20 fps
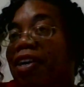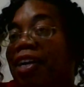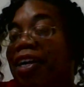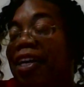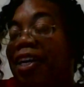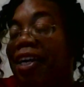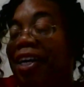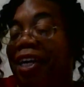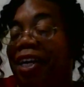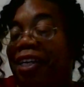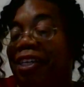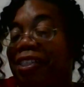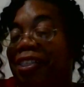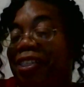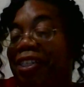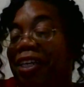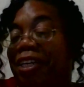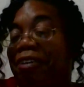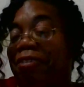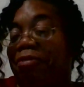an
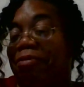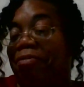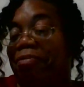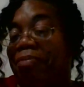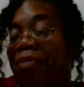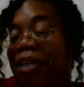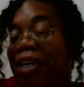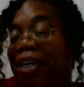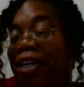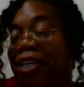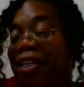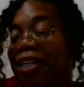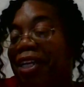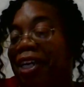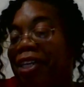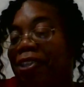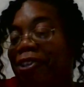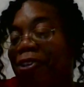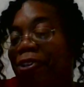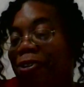innocent man
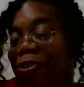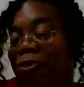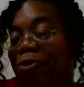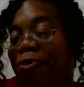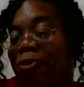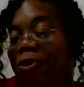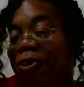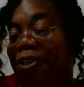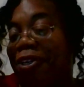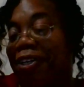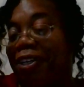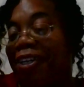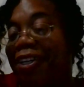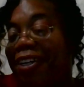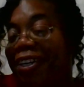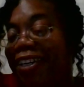like the Lord